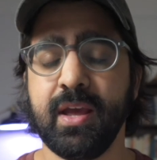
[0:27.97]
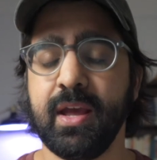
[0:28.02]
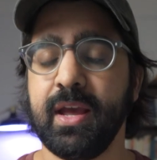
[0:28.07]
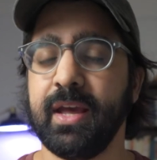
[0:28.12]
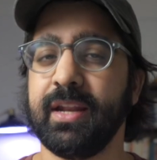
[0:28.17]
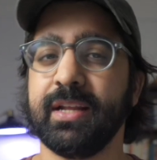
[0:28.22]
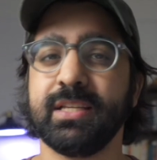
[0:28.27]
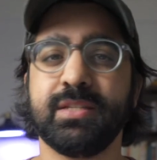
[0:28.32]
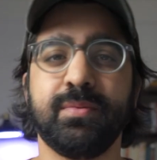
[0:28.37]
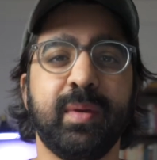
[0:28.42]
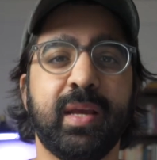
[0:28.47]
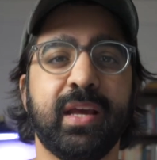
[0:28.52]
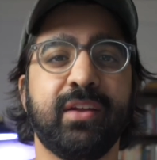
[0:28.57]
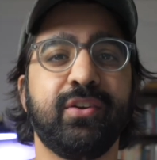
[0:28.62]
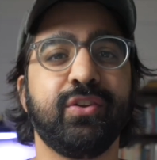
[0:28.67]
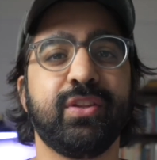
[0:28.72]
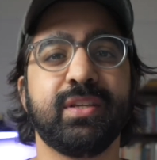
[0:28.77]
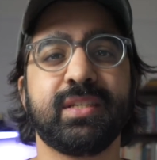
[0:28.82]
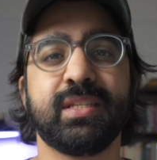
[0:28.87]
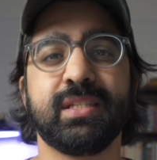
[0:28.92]
And as a
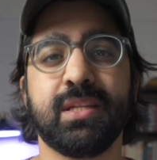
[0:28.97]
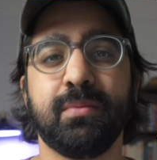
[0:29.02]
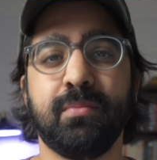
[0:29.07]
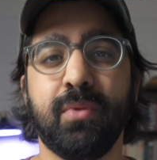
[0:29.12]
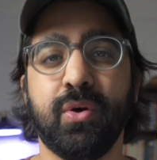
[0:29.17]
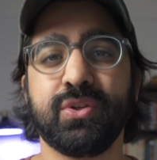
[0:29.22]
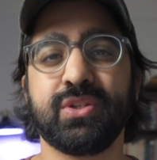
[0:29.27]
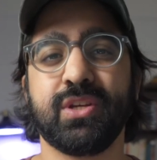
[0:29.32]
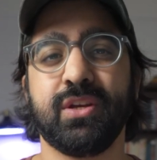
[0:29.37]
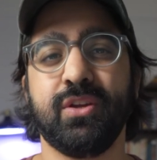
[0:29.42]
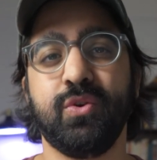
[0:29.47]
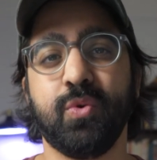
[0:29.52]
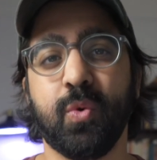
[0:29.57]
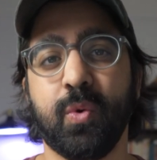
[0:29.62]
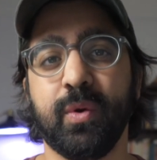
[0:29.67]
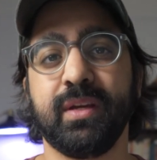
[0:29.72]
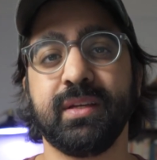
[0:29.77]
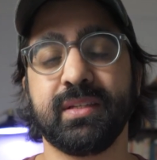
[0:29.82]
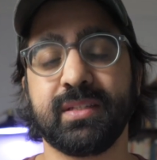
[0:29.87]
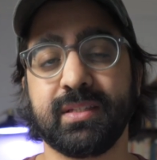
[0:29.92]
beginner, this is the most
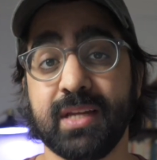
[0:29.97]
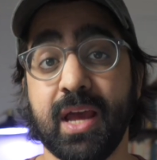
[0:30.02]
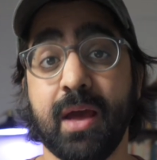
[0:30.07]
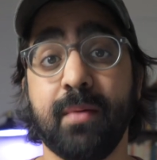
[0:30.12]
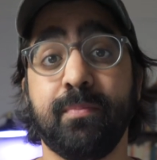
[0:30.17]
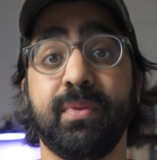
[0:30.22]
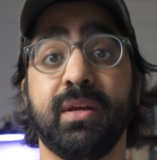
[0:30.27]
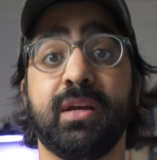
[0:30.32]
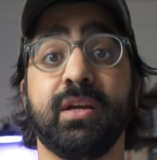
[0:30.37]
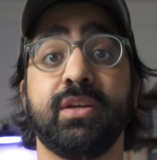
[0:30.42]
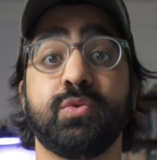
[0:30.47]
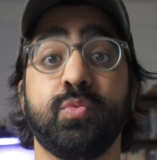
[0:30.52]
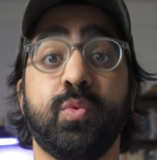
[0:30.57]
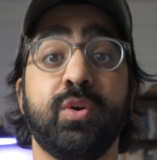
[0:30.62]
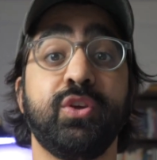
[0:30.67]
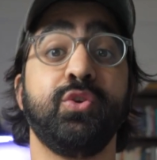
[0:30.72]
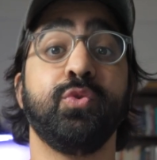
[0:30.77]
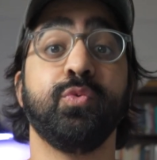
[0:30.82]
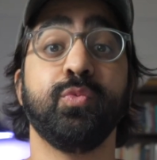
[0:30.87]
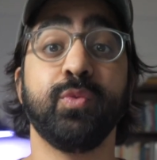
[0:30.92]
annoying step because
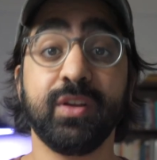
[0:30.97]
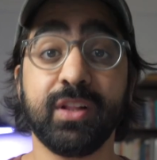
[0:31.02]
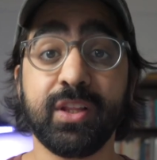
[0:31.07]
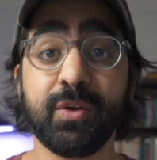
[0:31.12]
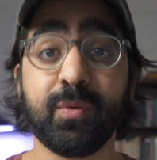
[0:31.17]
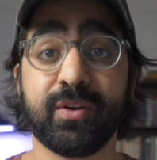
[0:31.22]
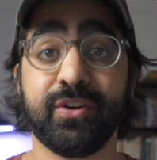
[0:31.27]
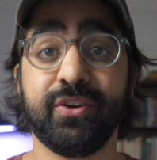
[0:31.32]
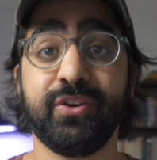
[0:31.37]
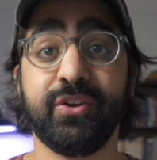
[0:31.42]
what you really wanna